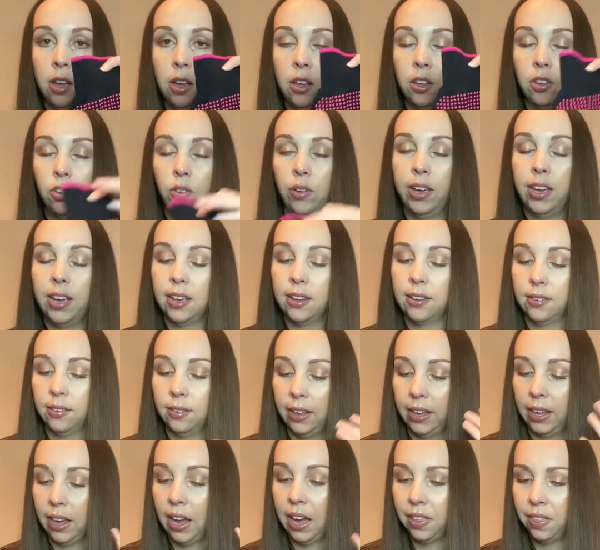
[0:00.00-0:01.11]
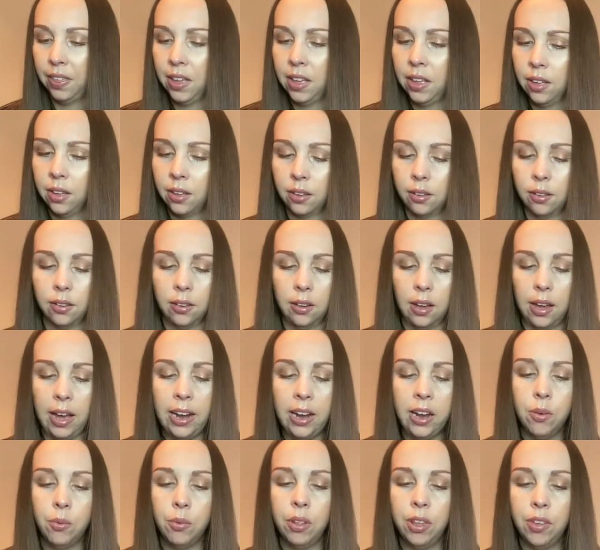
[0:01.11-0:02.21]
So I guess like, I think, I
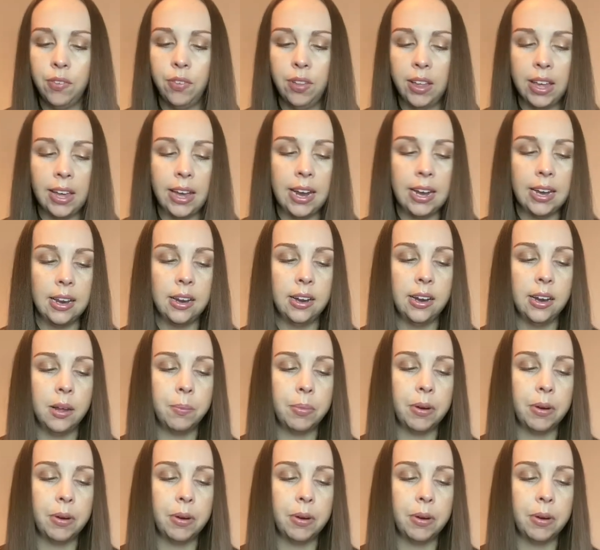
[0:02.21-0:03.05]
didn't really feel like I needed it,